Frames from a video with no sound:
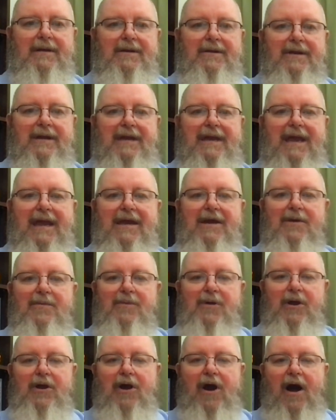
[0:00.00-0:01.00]
The kingdom
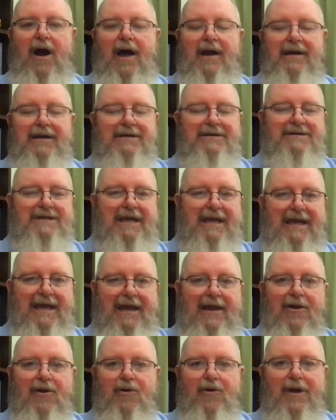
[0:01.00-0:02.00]
of God is
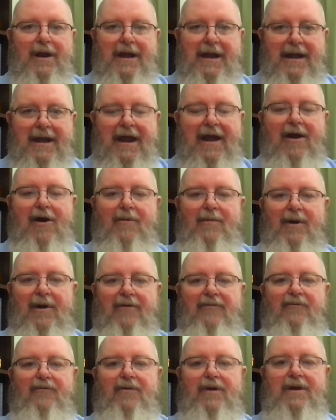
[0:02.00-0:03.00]
here and now, my
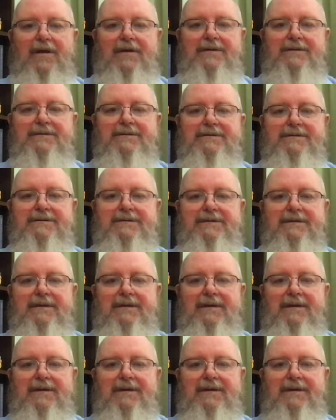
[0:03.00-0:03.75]
friends.